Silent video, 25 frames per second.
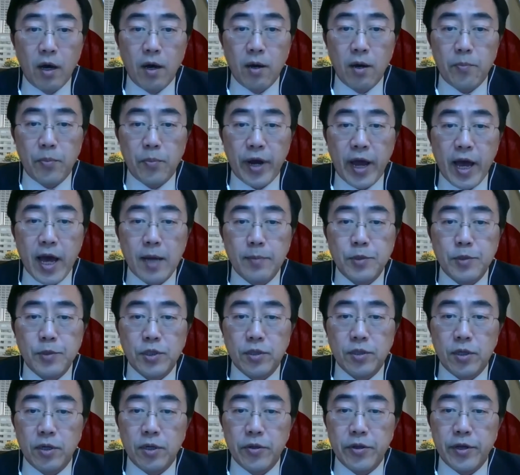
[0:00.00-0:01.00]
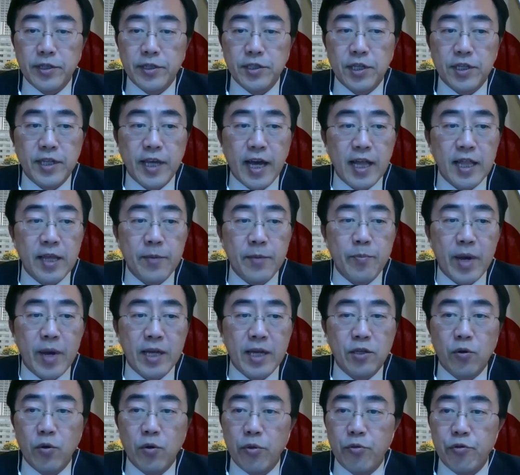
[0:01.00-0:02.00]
Perhaps there's a talent manual